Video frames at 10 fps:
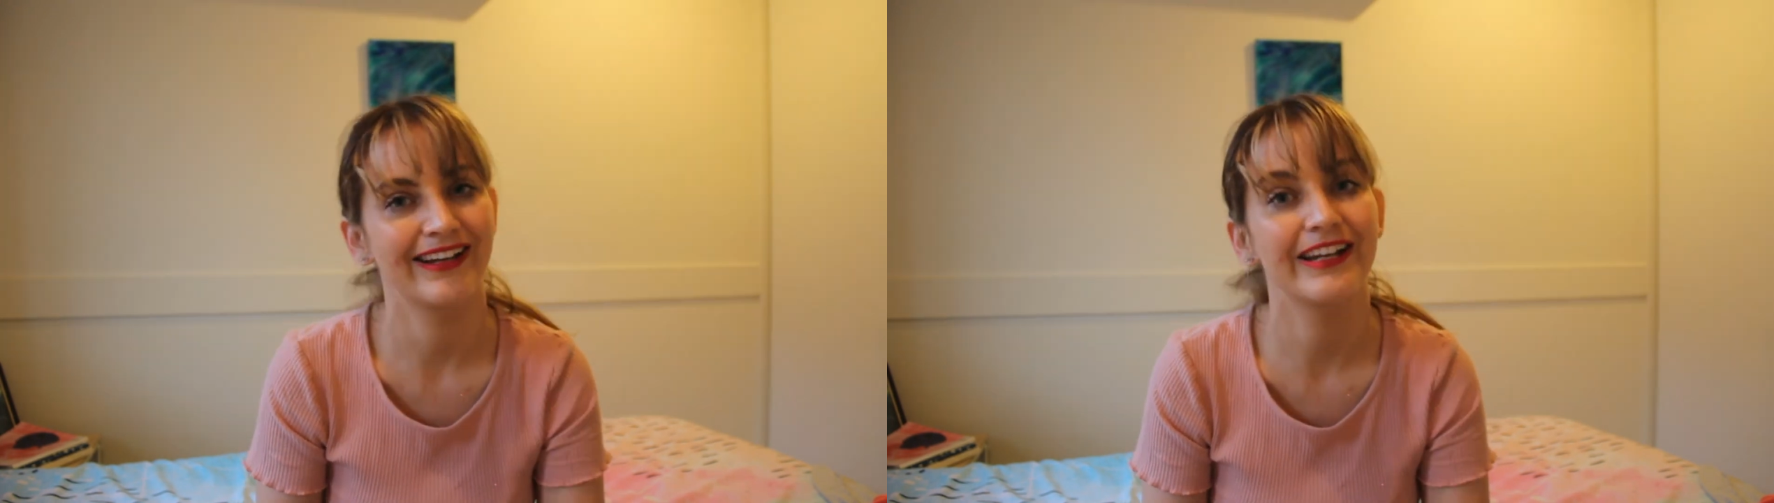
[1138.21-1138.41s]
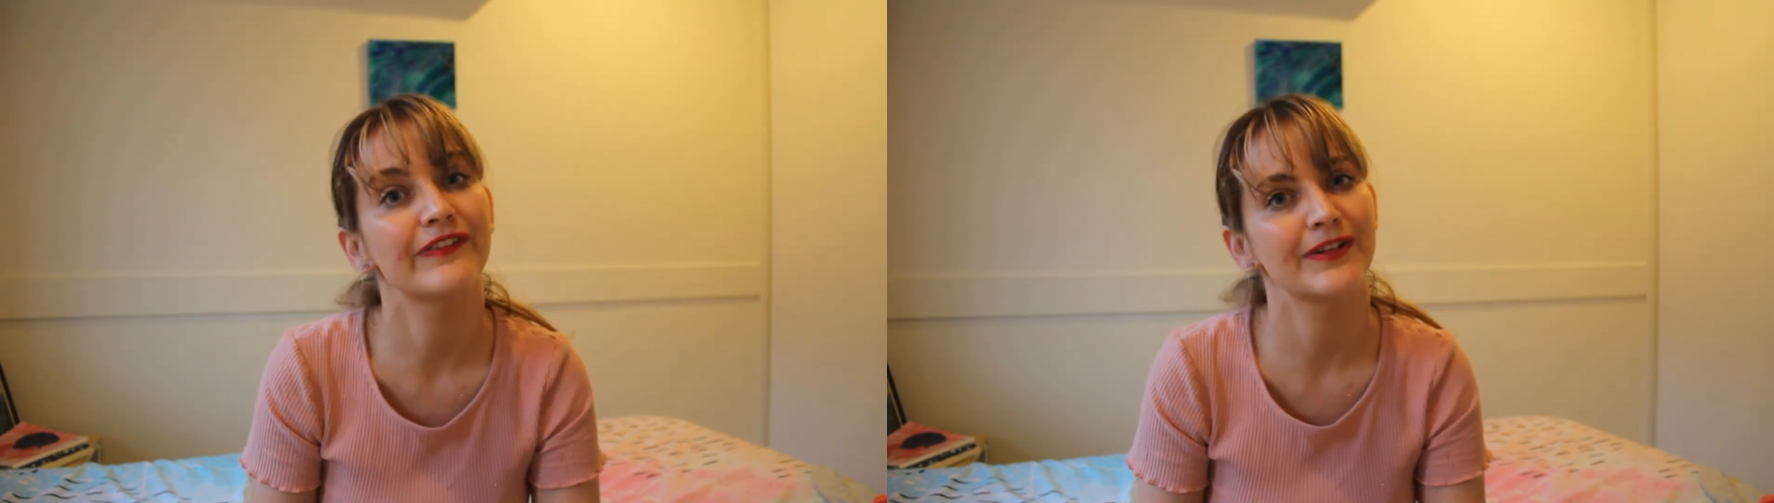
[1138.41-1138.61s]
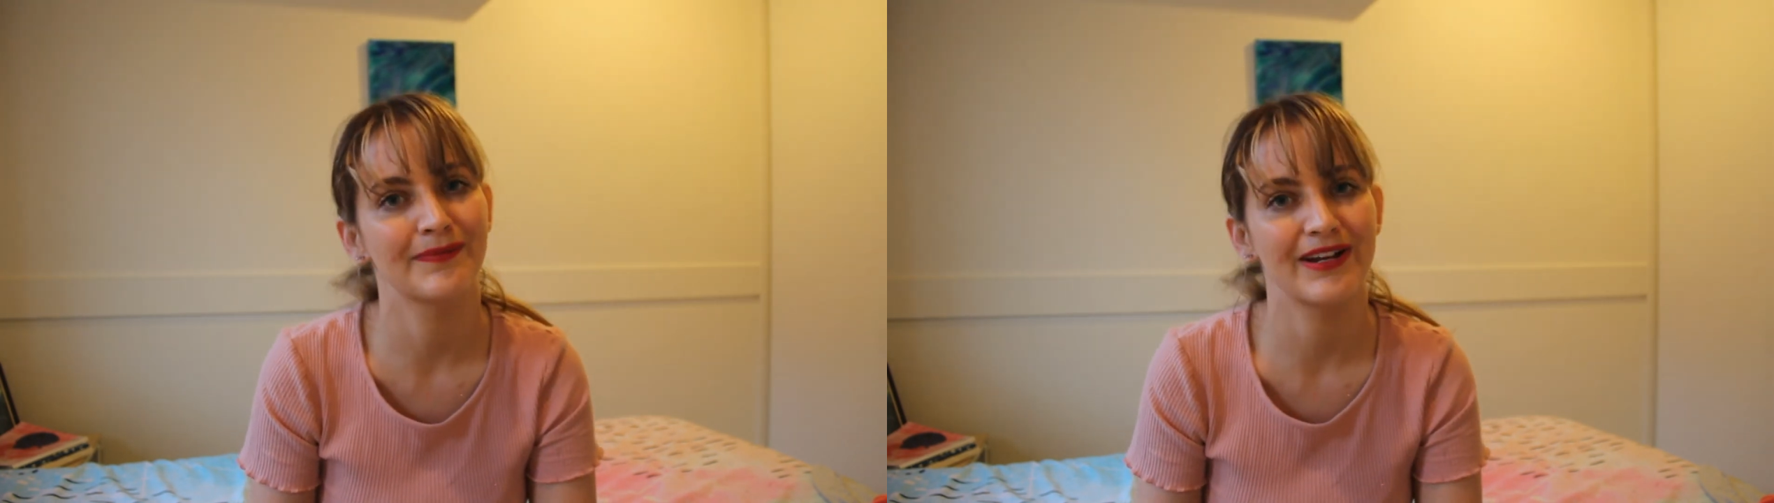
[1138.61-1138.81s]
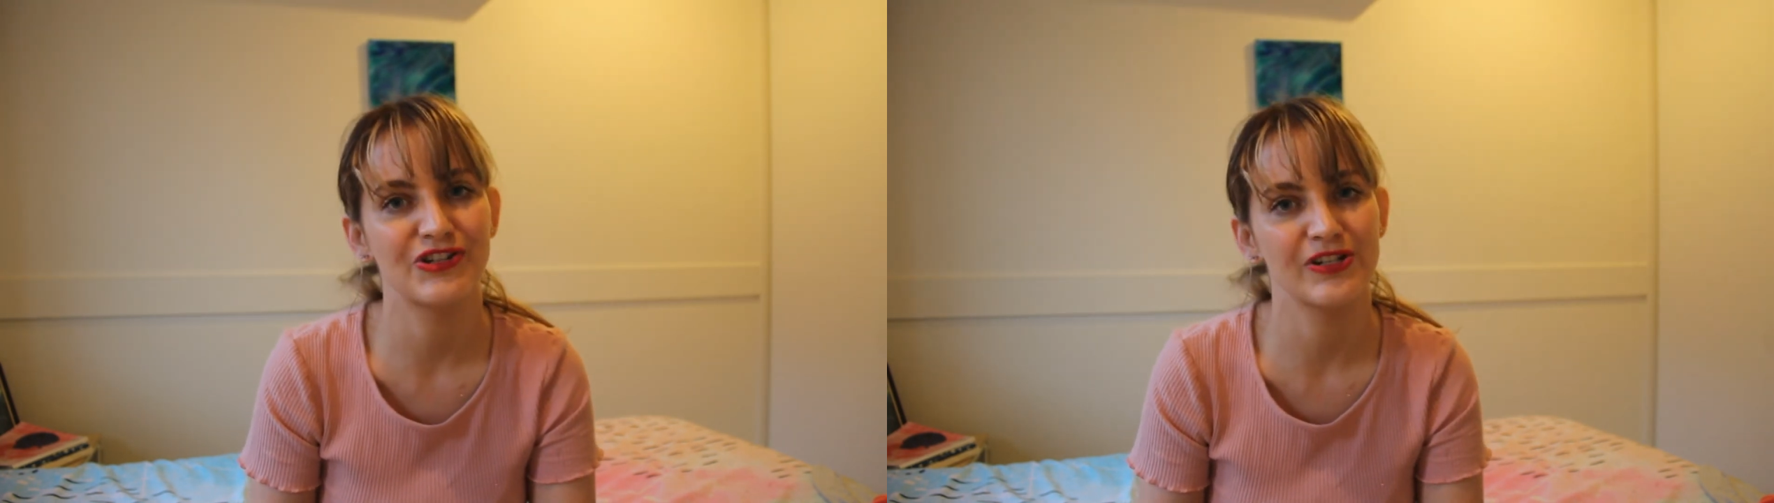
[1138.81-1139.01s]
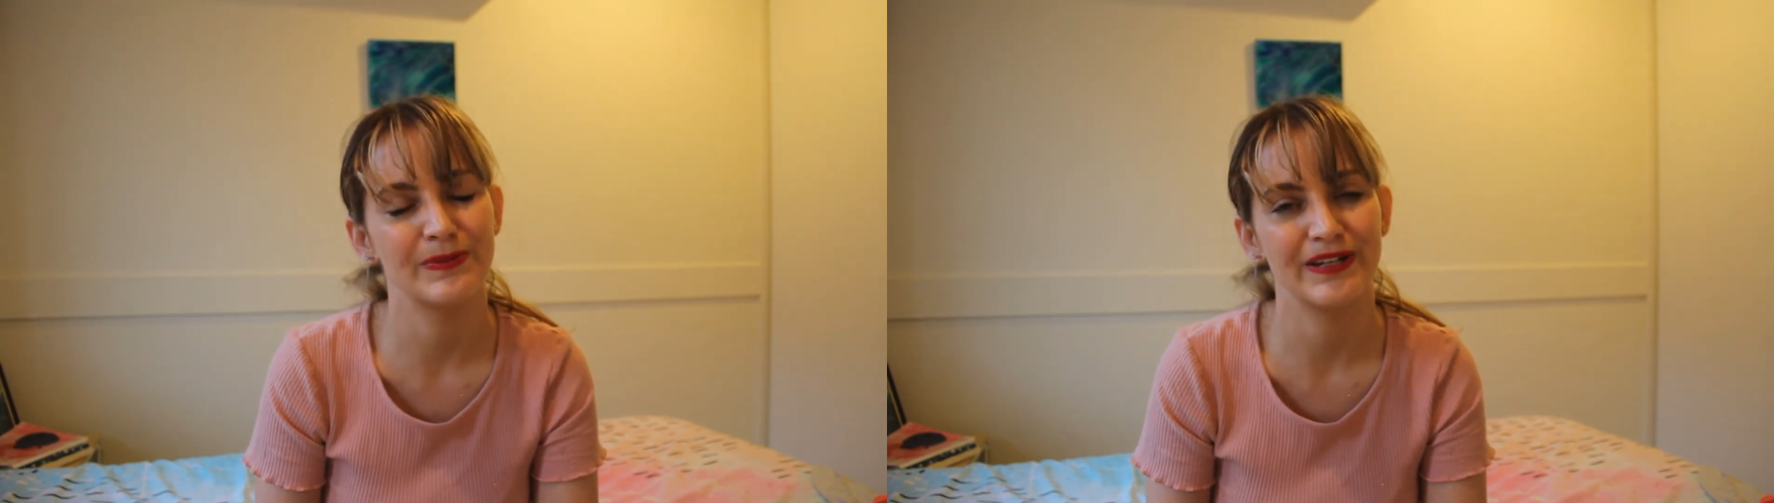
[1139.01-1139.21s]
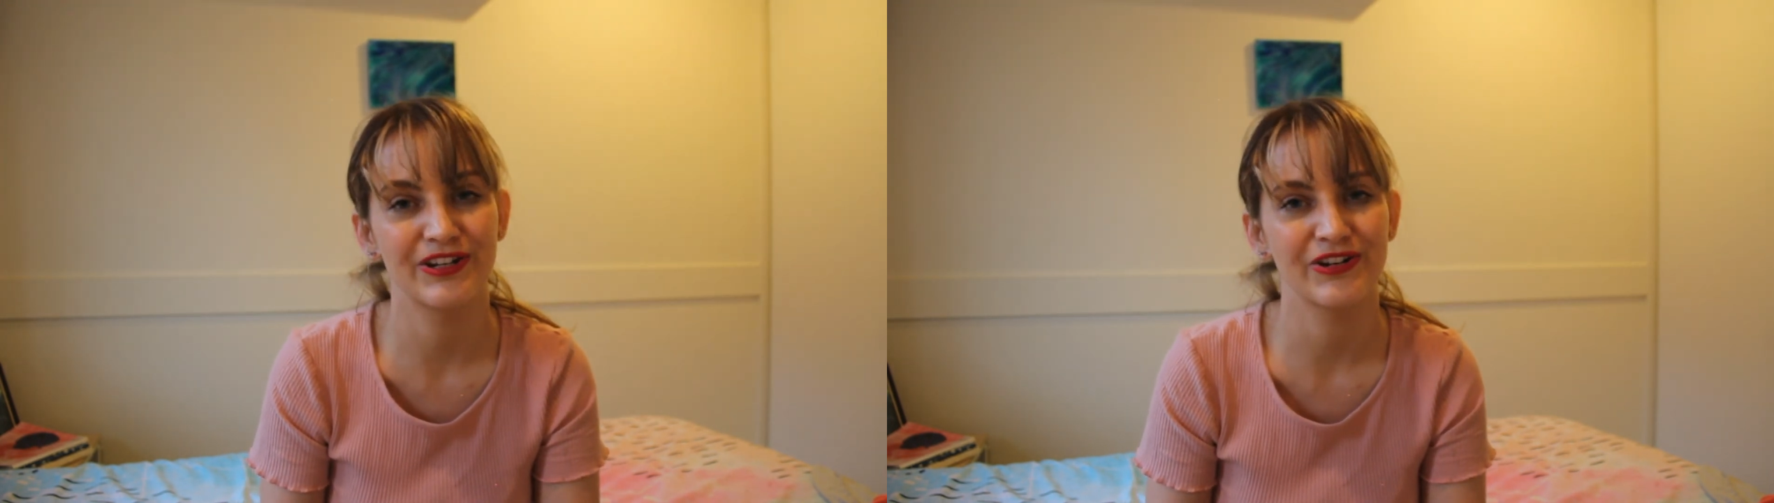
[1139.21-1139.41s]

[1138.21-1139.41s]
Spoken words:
and even in my GP